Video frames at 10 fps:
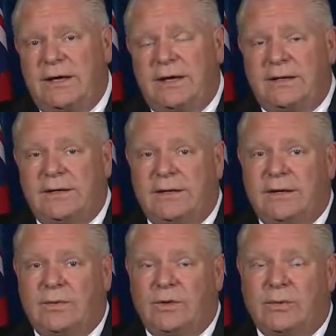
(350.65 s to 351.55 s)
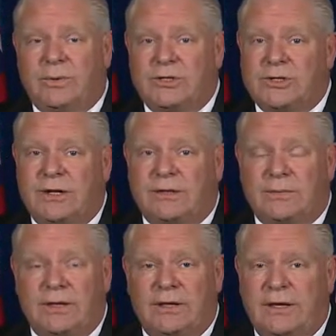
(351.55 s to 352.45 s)
And uh, we appreciate the
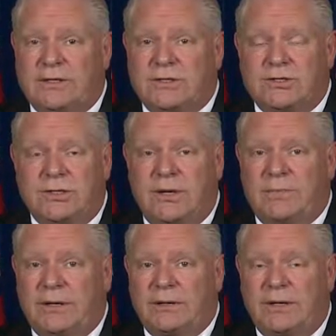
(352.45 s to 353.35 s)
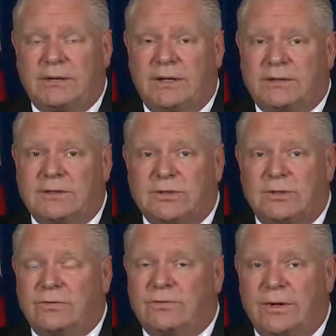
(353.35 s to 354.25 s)
relationship. I, I, talk to
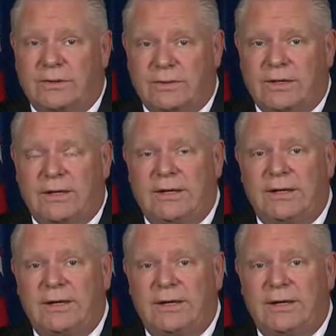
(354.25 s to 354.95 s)
Joe frequently,